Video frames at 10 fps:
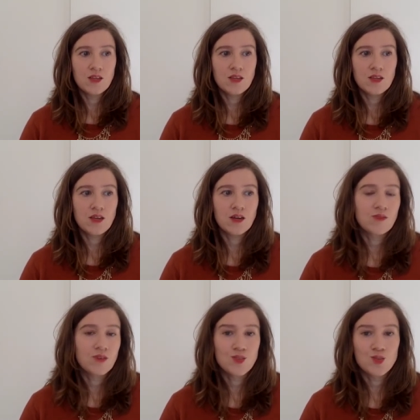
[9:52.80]
their
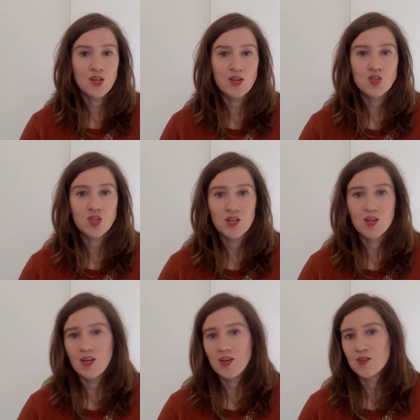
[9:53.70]
frustration
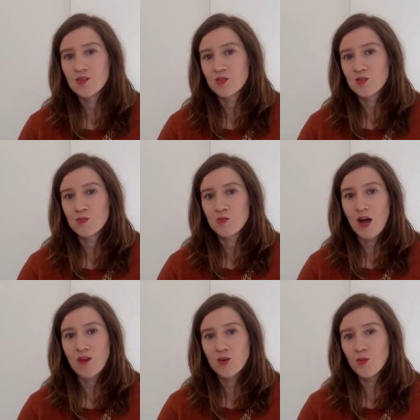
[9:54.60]
is
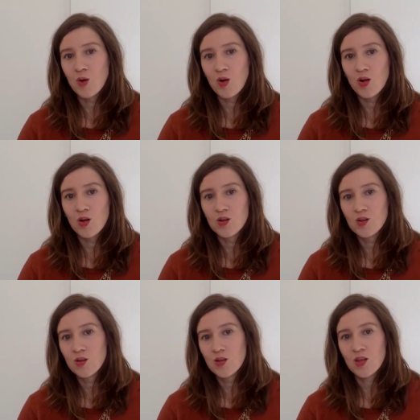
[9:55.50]
profitable
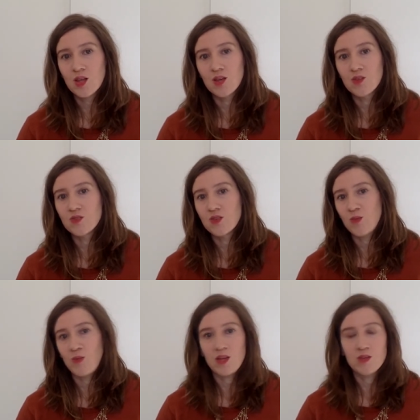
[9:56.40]
if it
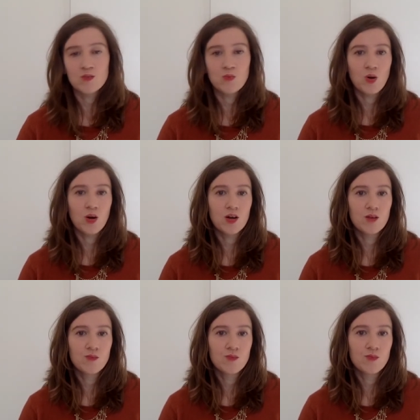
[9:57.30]
means more
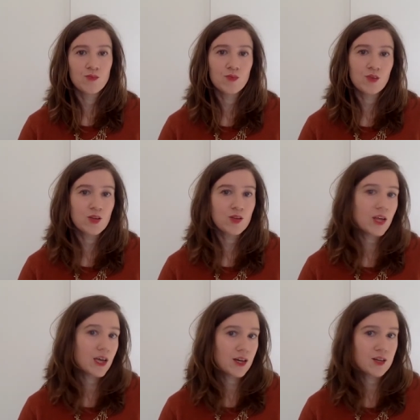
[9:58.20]

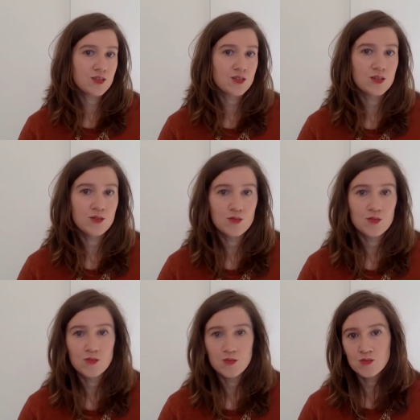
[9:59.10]
clicks, and
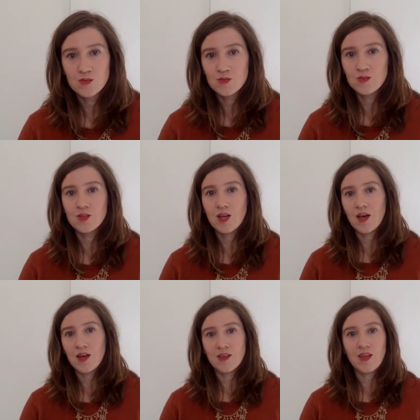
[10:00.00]
the
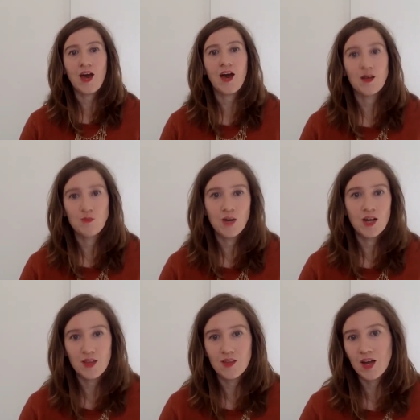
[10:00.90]
ad
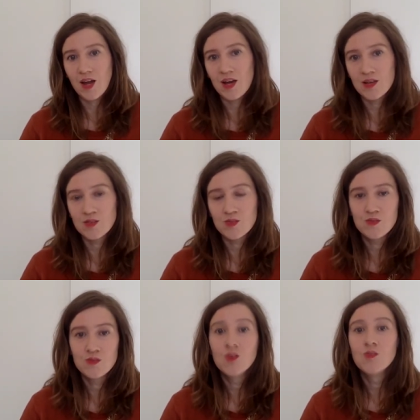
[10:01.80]
money that has
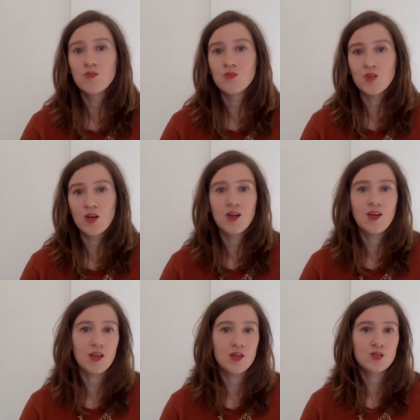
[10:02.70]
flood
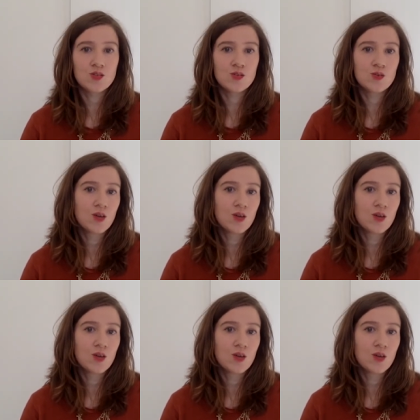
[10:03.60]
into